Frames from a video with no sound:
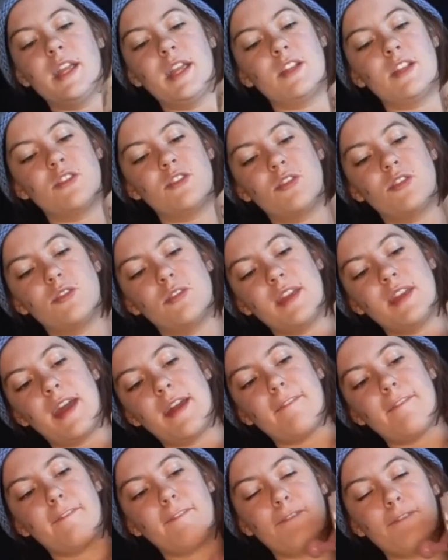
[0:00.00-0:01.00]
into
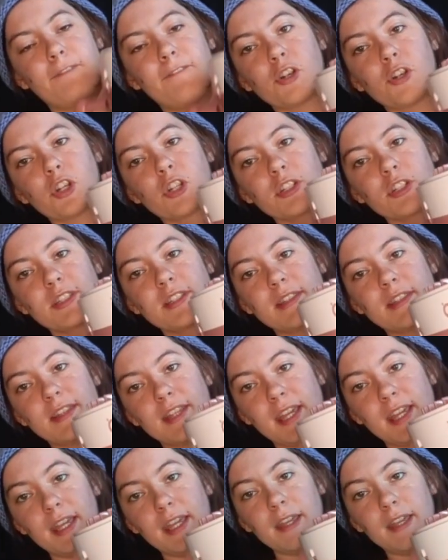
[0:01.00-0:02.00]
that first
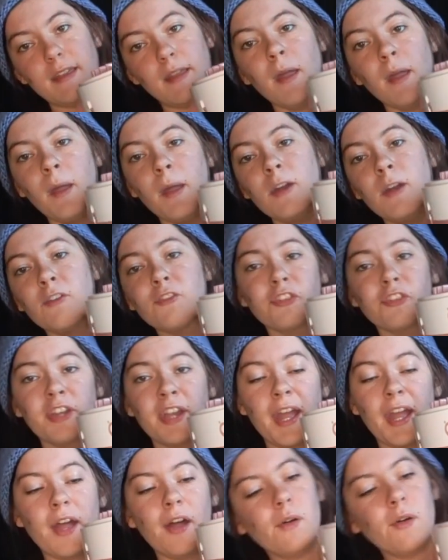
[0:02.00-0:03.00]
thing. For
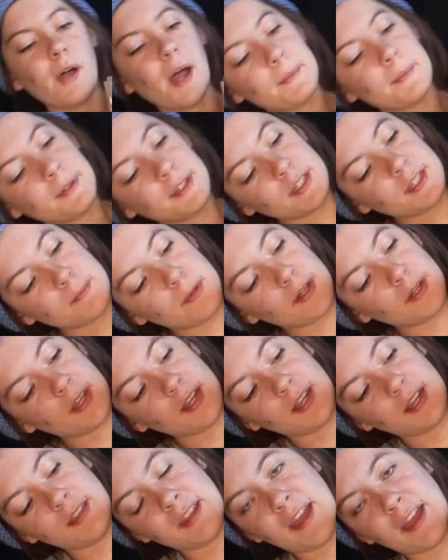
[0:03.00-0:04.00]
now, I'm going to put
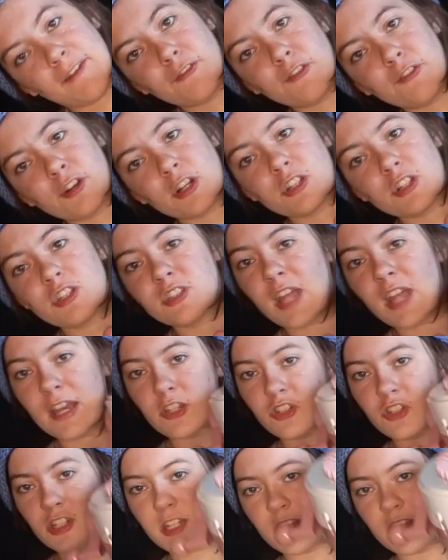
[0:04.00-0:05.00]
it in that first
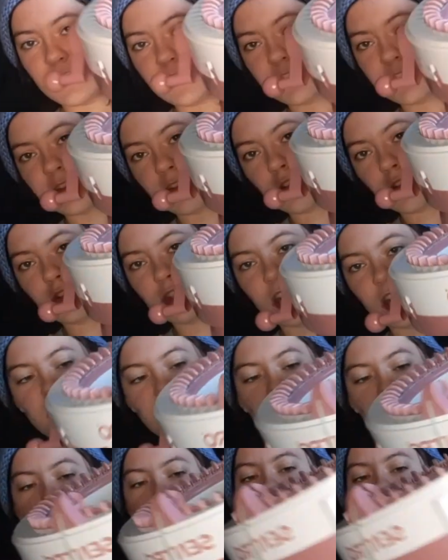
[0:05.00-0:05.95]
tension in this little tension